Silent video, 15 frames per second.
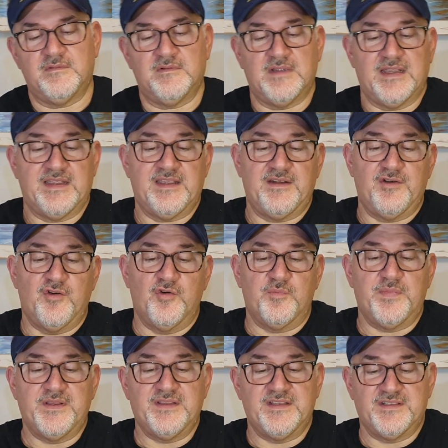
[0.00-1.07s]
I can
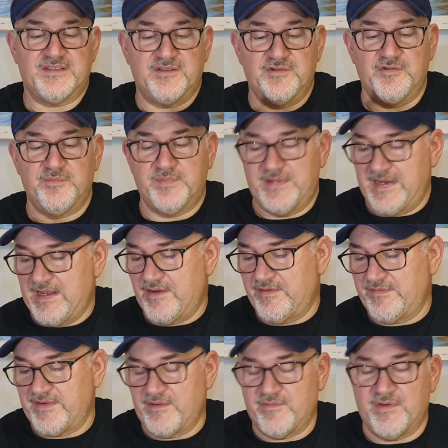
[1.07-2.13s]
open this loop now
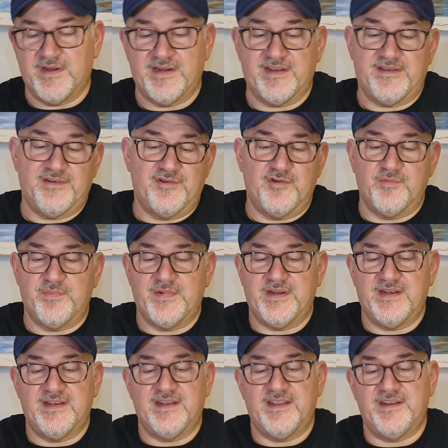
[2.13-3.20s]
if I want. I could open
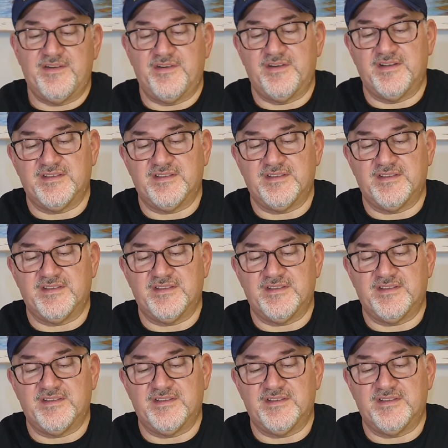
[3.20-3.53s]
it later, it